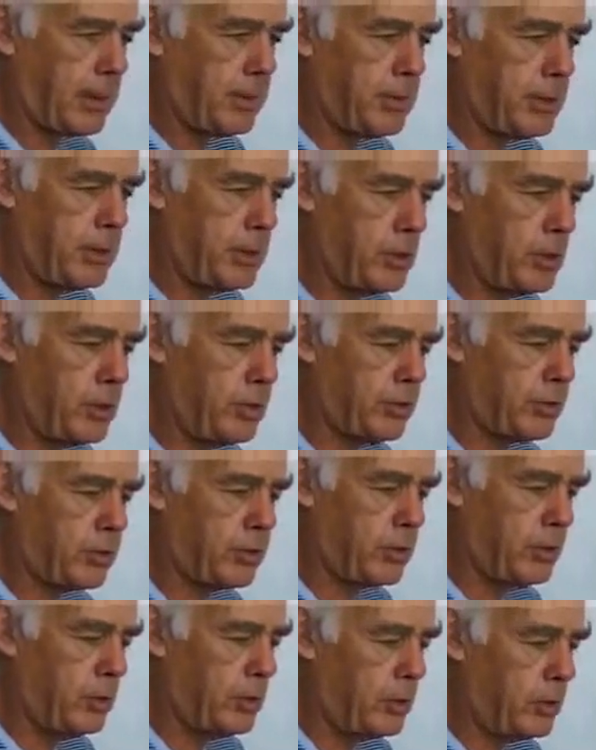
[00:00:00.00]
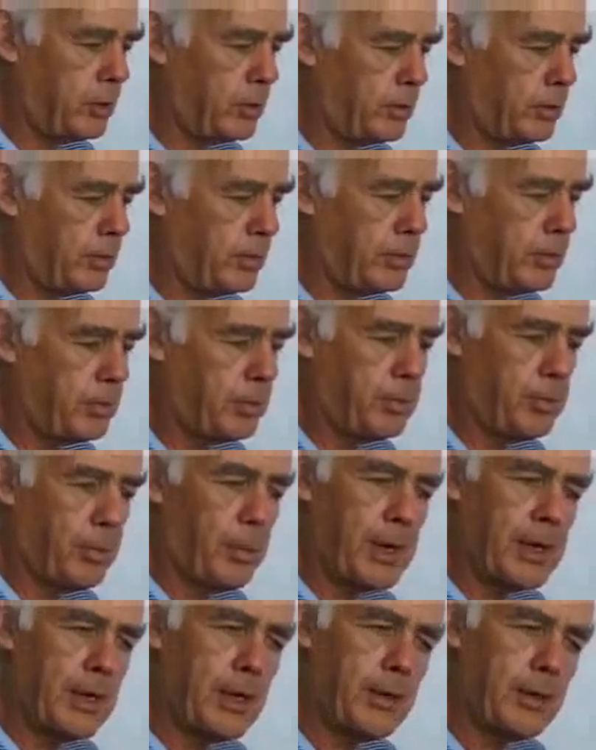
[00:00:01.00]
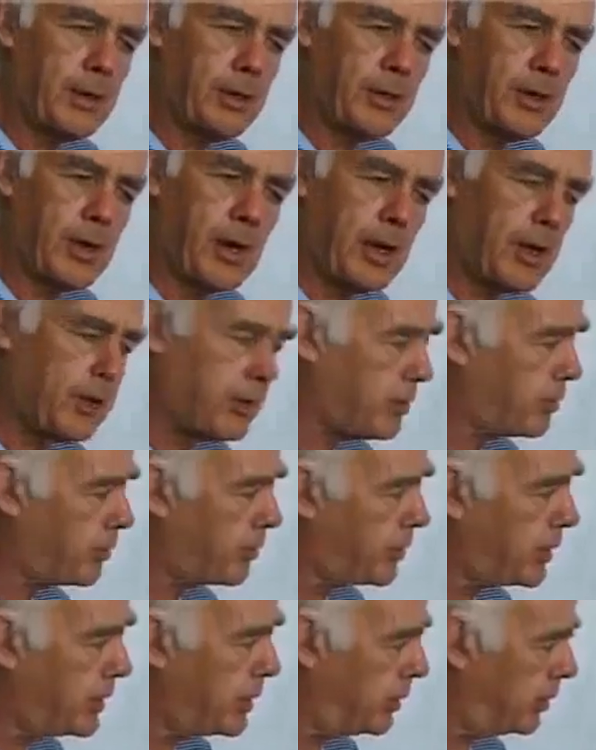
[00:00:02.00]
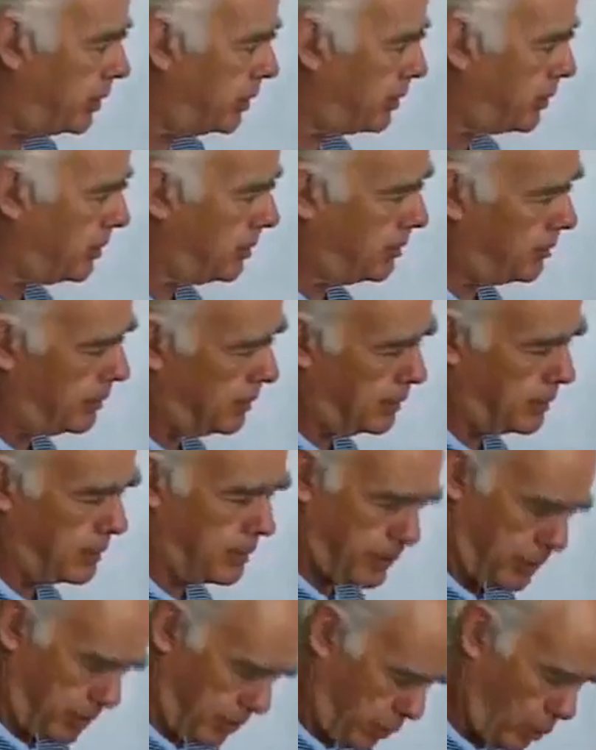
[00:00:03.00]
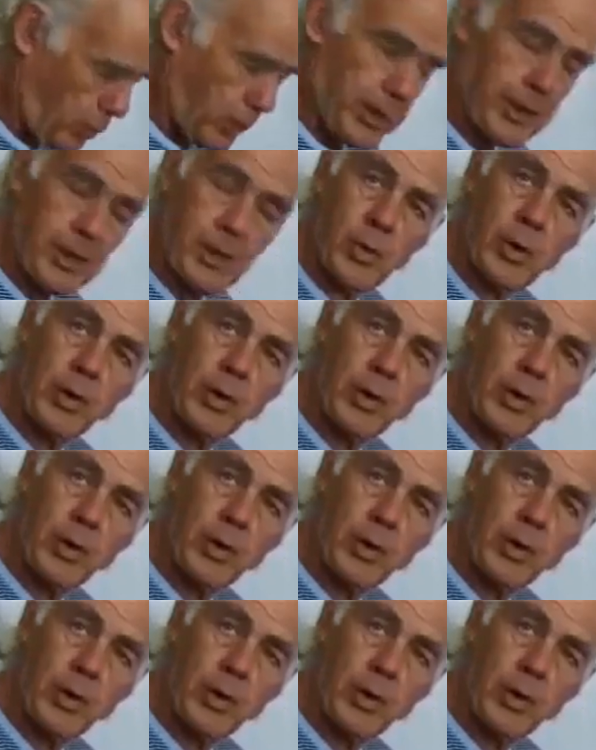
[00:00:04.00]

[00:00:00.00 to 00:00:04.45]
can be used to bring the charged field to where